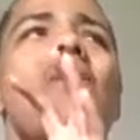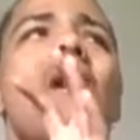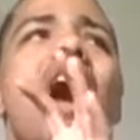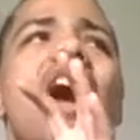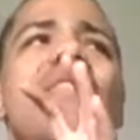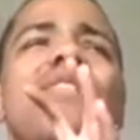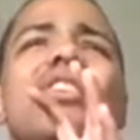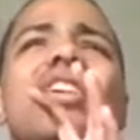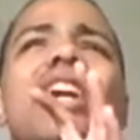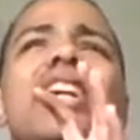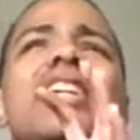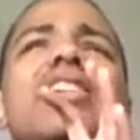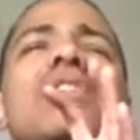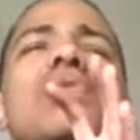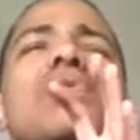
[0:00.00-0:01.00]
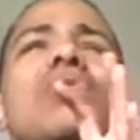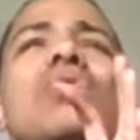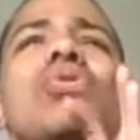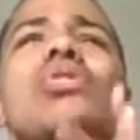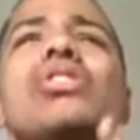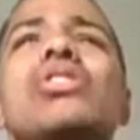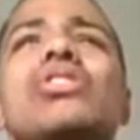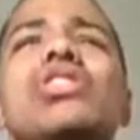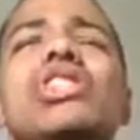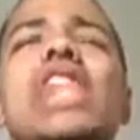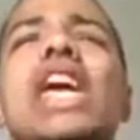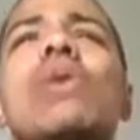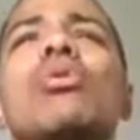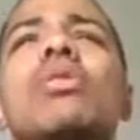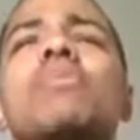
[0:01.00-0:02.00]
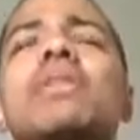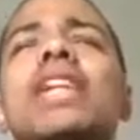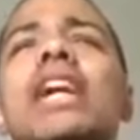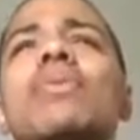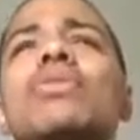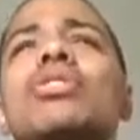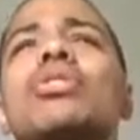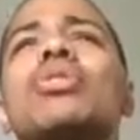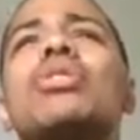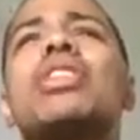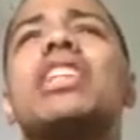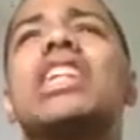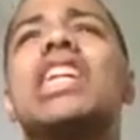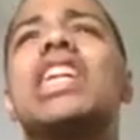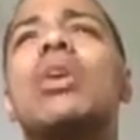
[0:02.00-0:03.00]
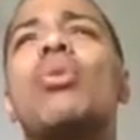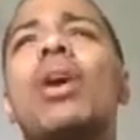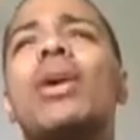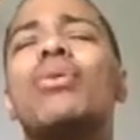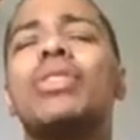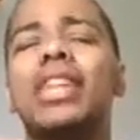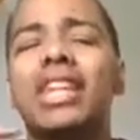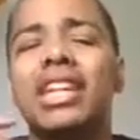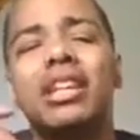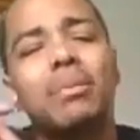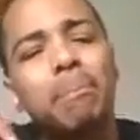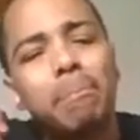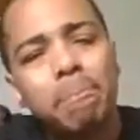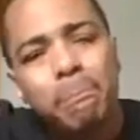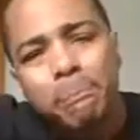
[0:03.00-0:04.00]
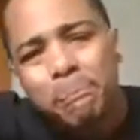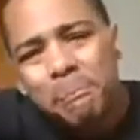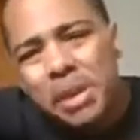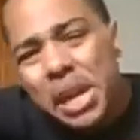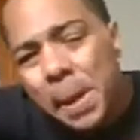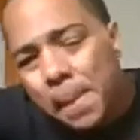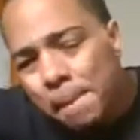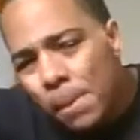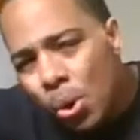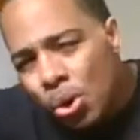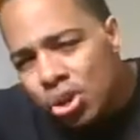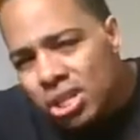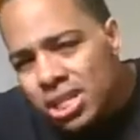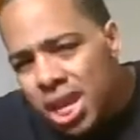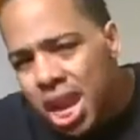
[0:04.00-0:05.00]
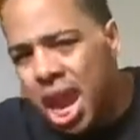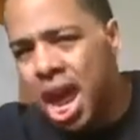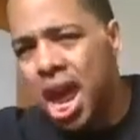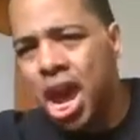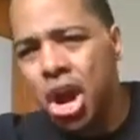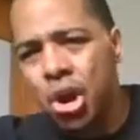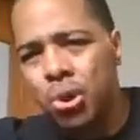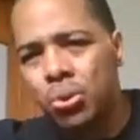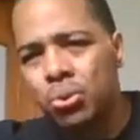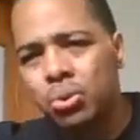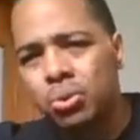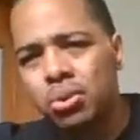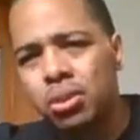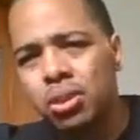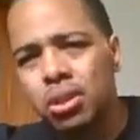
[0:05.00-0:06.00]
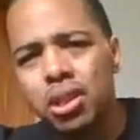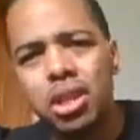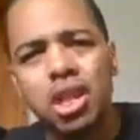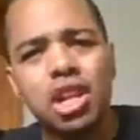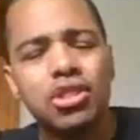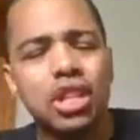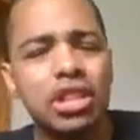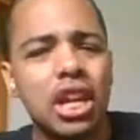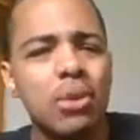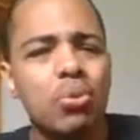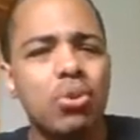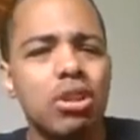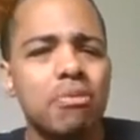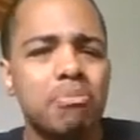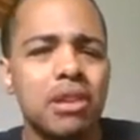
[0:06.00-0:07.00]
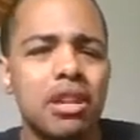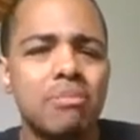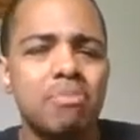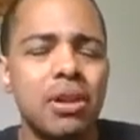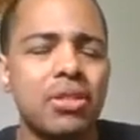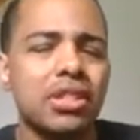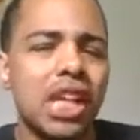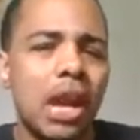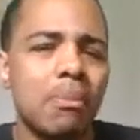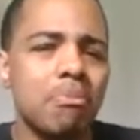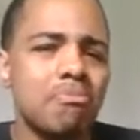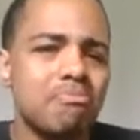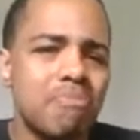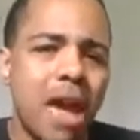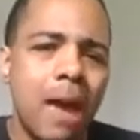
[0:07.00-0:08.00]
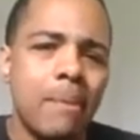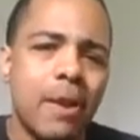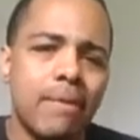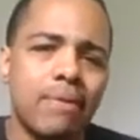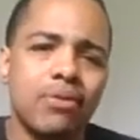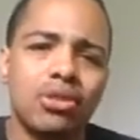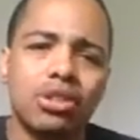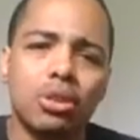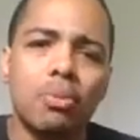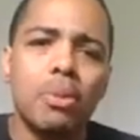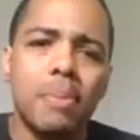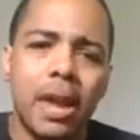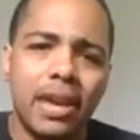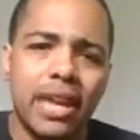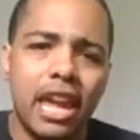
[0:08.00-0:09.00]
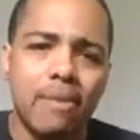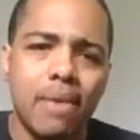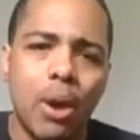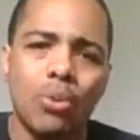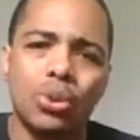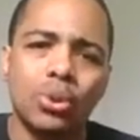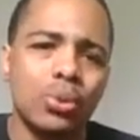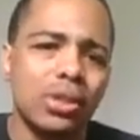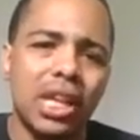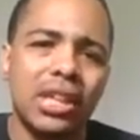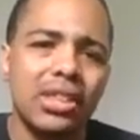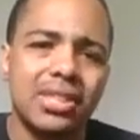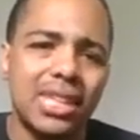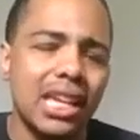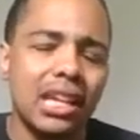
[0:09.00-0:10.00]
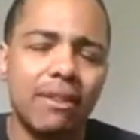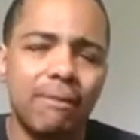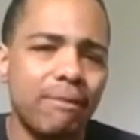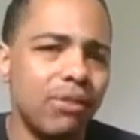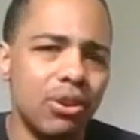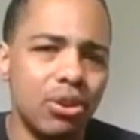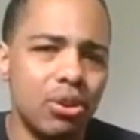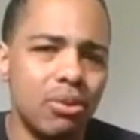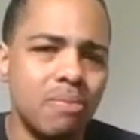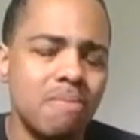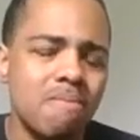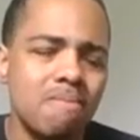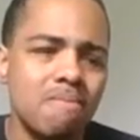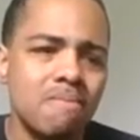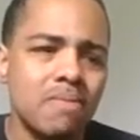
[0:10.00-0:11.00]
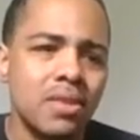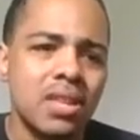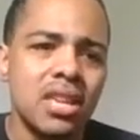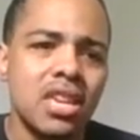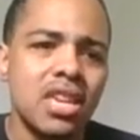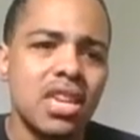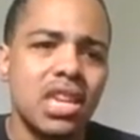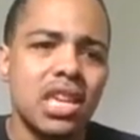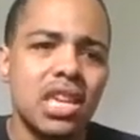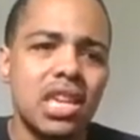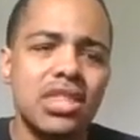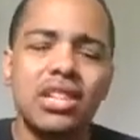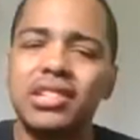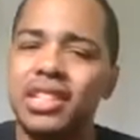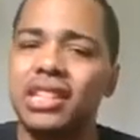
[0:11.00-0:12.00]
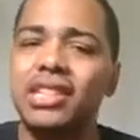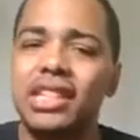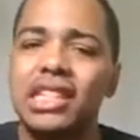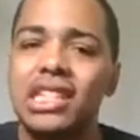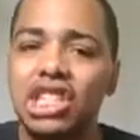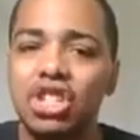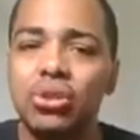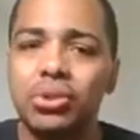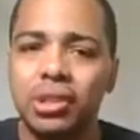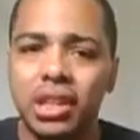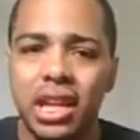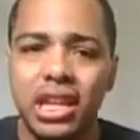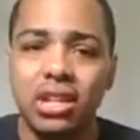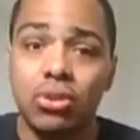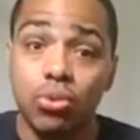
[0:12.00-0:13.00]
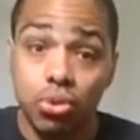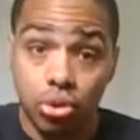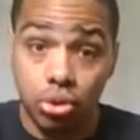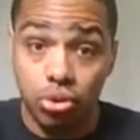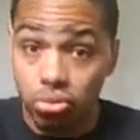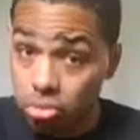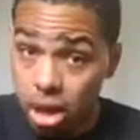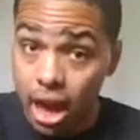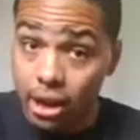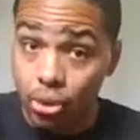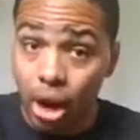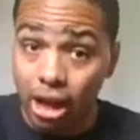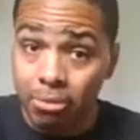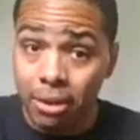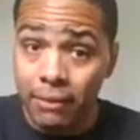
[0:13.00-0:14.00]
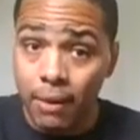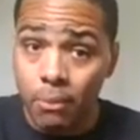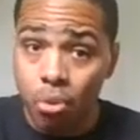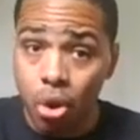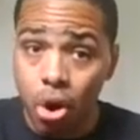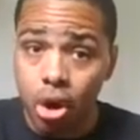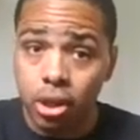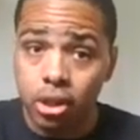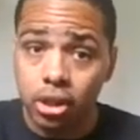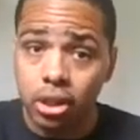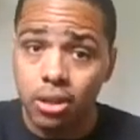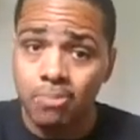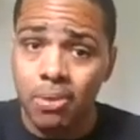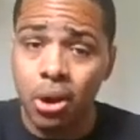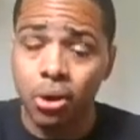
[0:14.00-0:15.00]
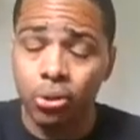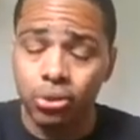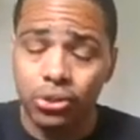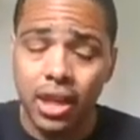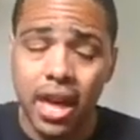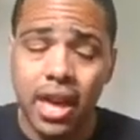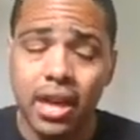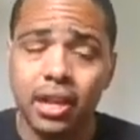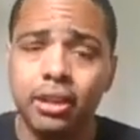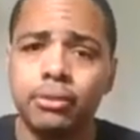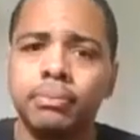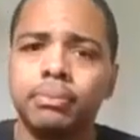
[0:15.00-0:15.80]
I feel like they would have been able to get away with it a bit more now than they would have been by the time Batman vs. Superman came out, which was like the second film in the DCEU slate. And correct me if I'm wrong about that.